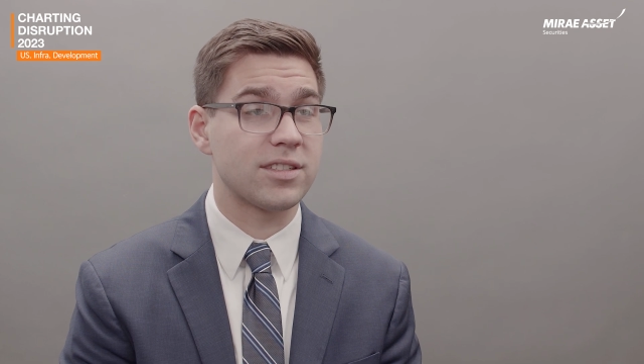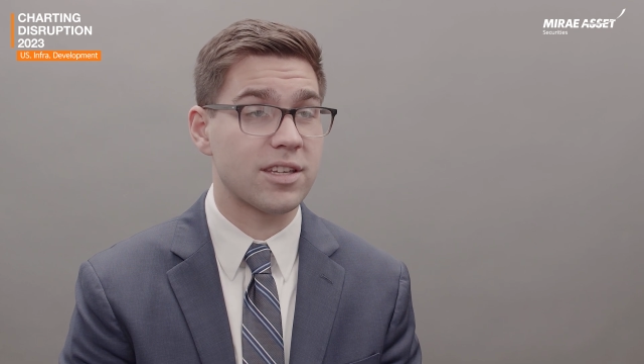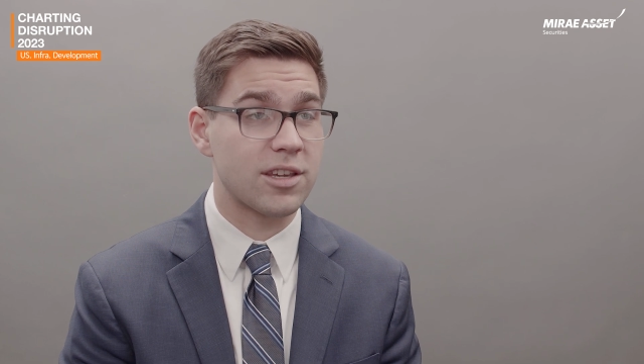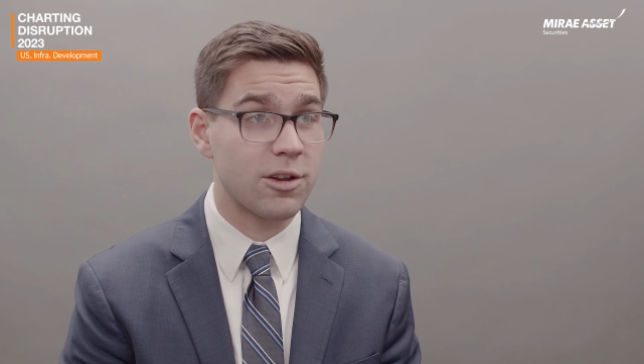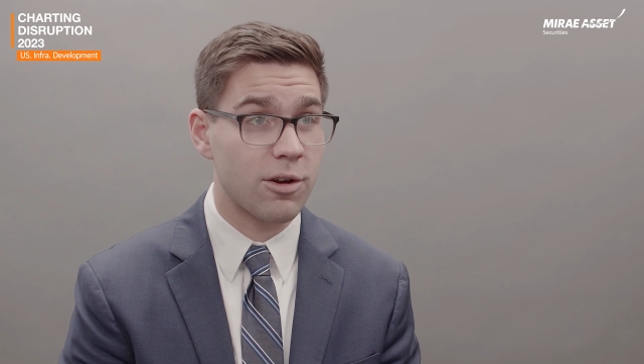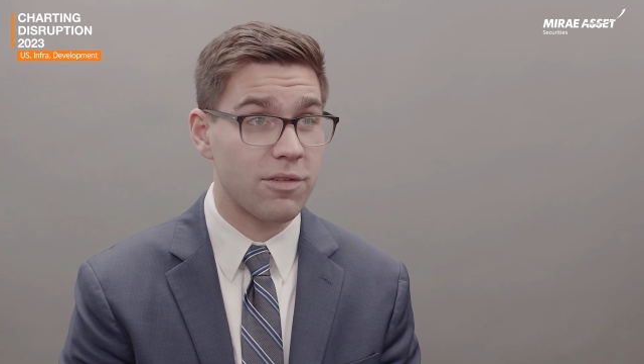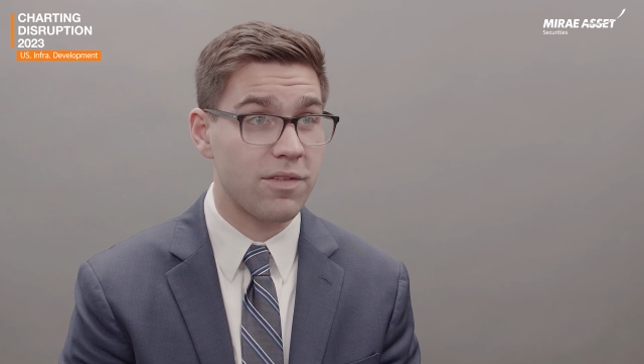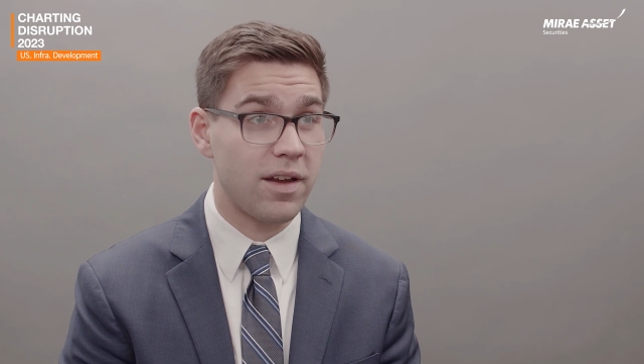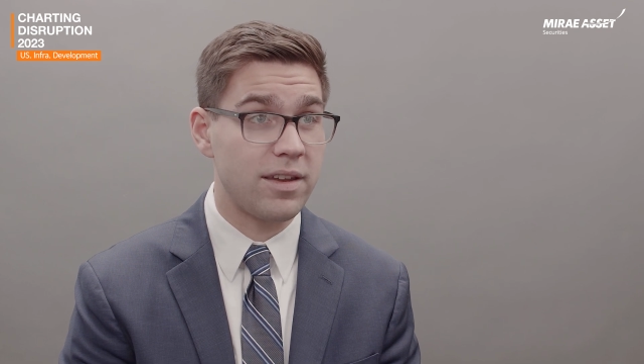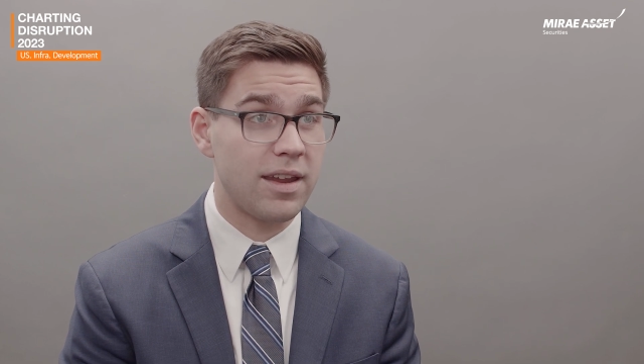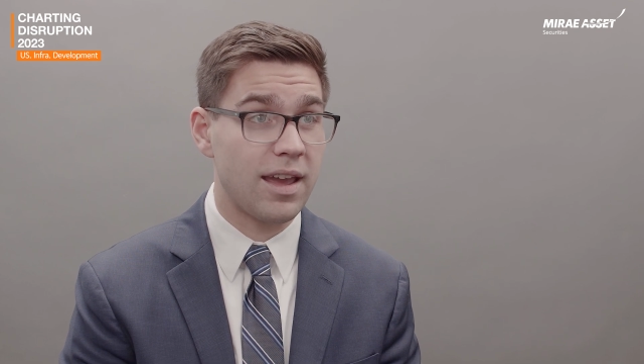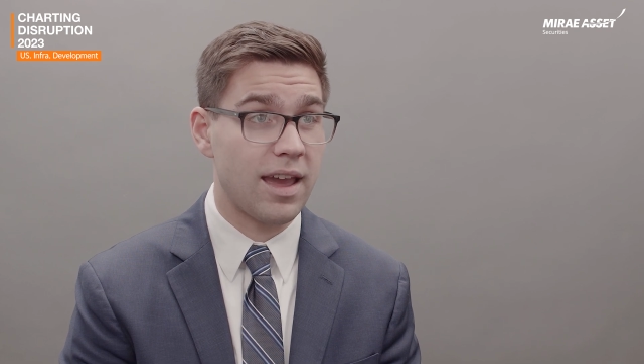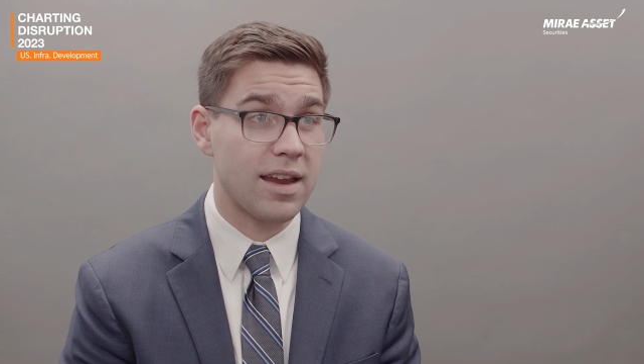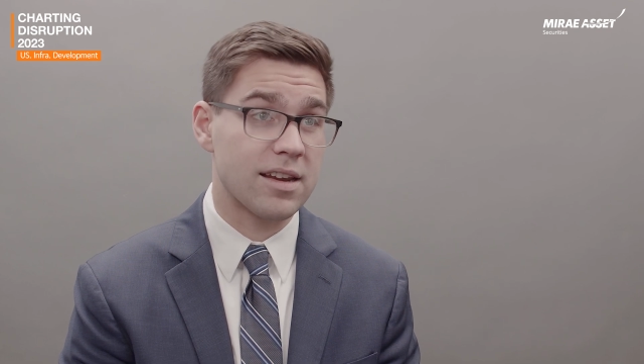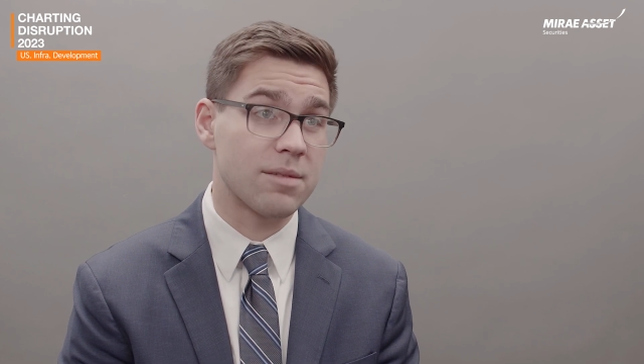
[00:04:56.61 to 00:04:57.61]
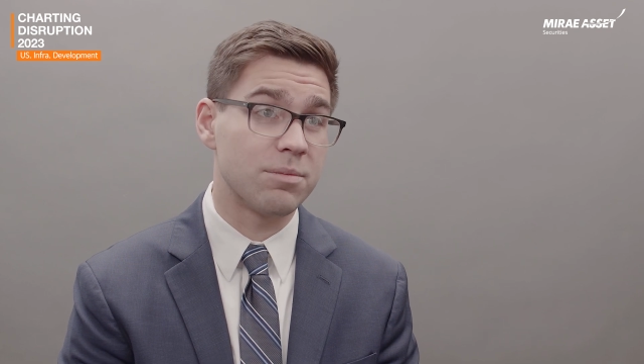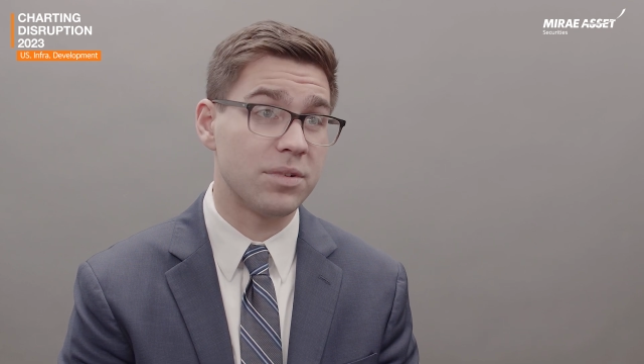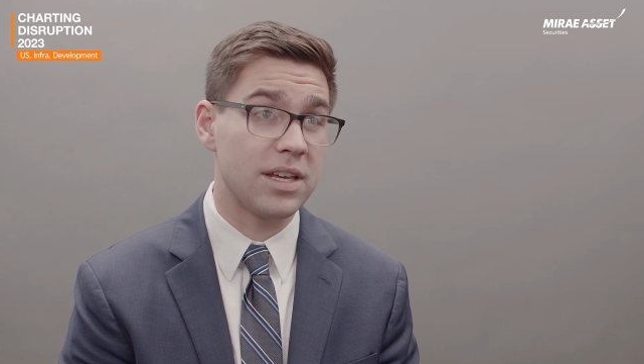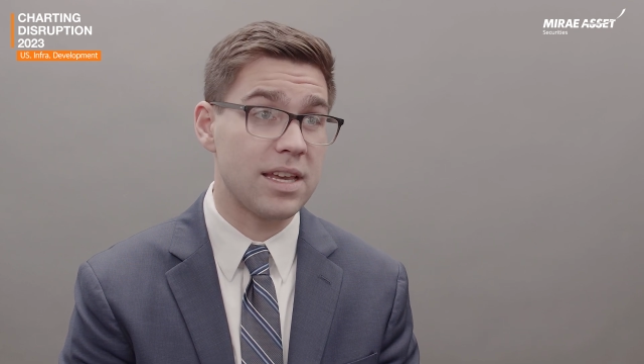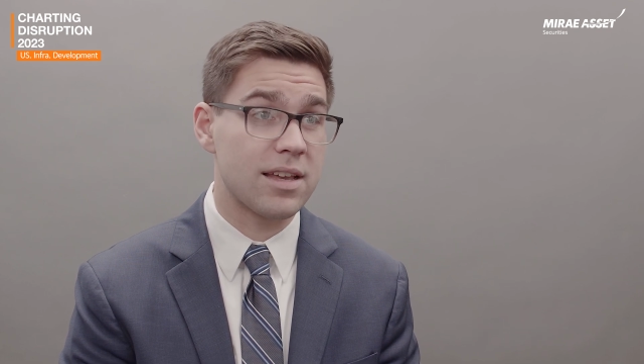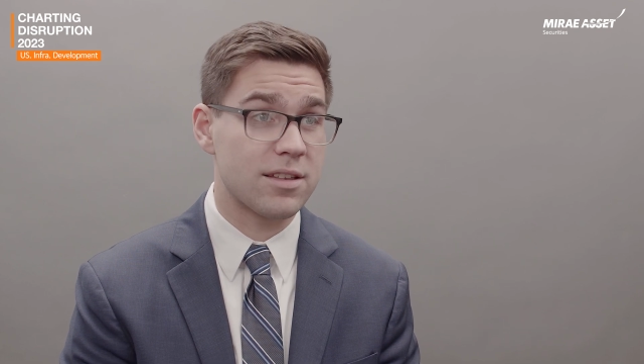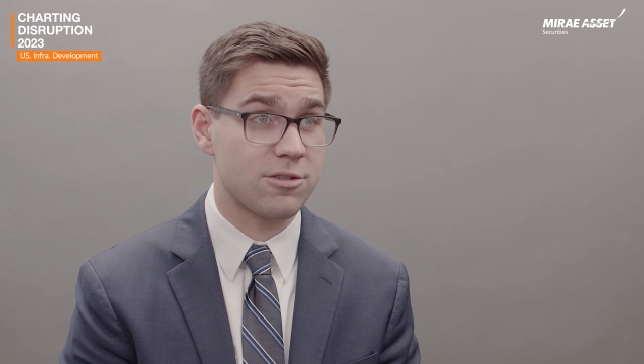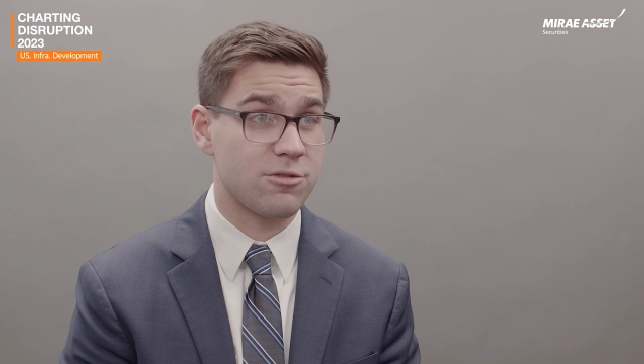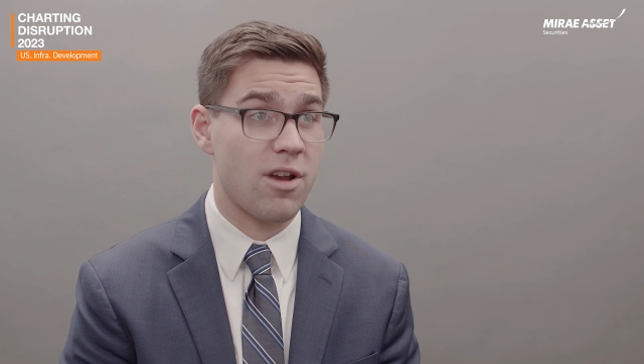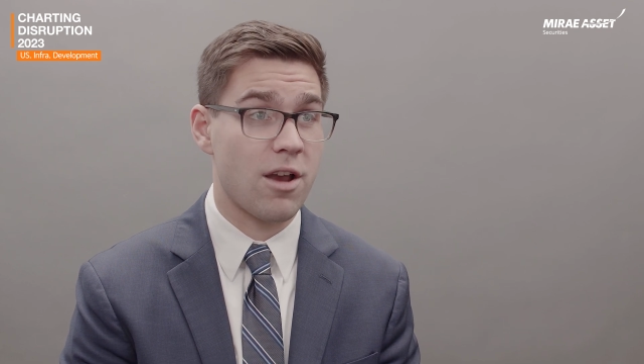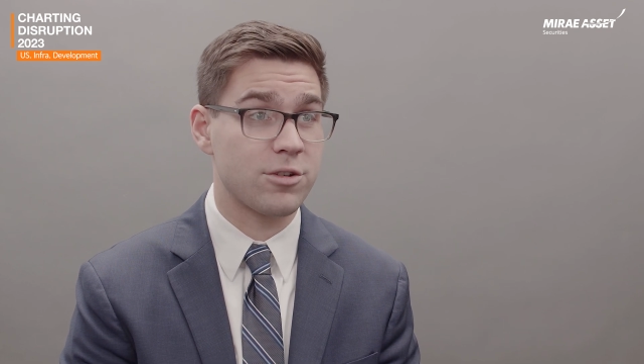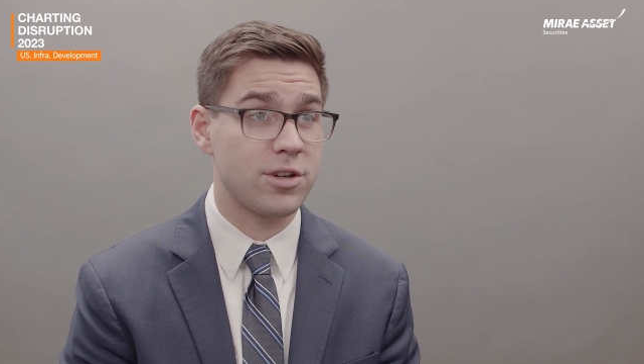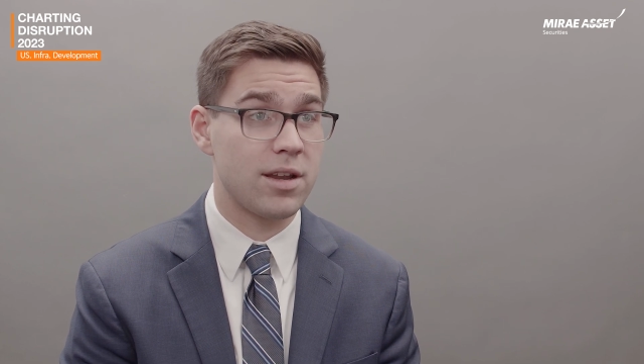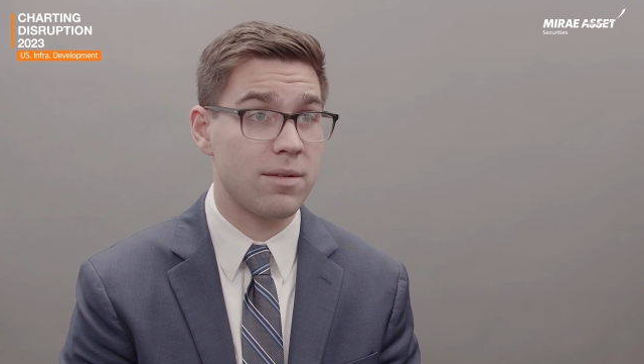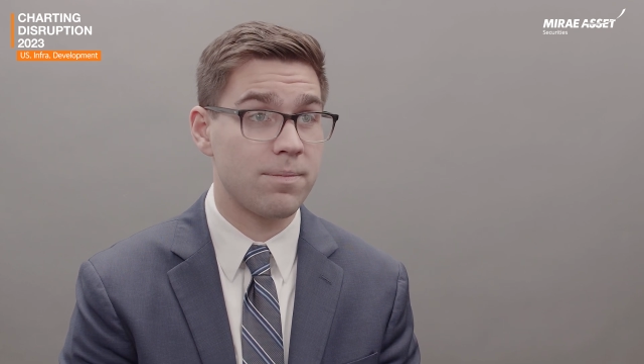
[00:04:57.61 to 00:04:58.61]
secure funding and complete
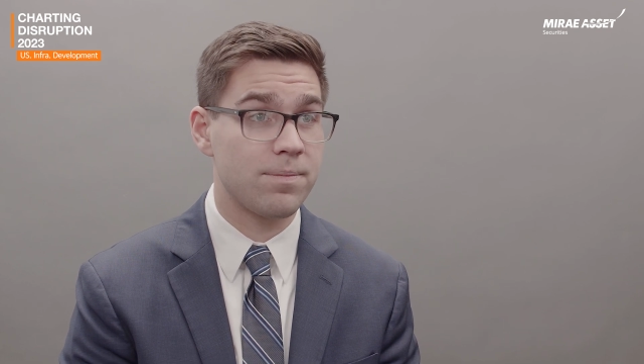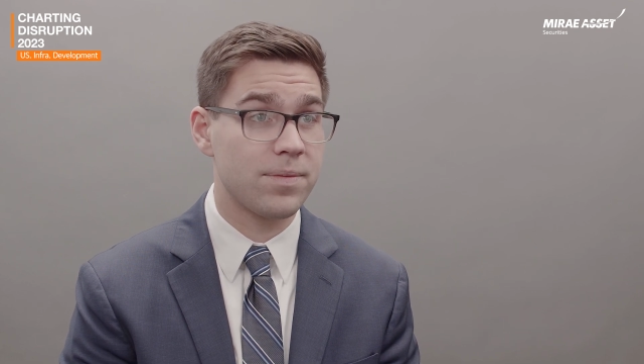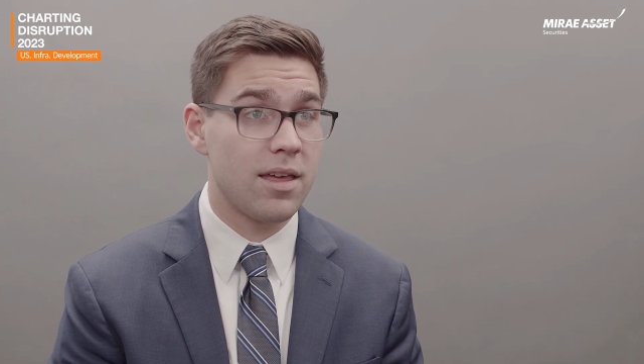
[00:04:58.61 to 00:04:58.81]
construction.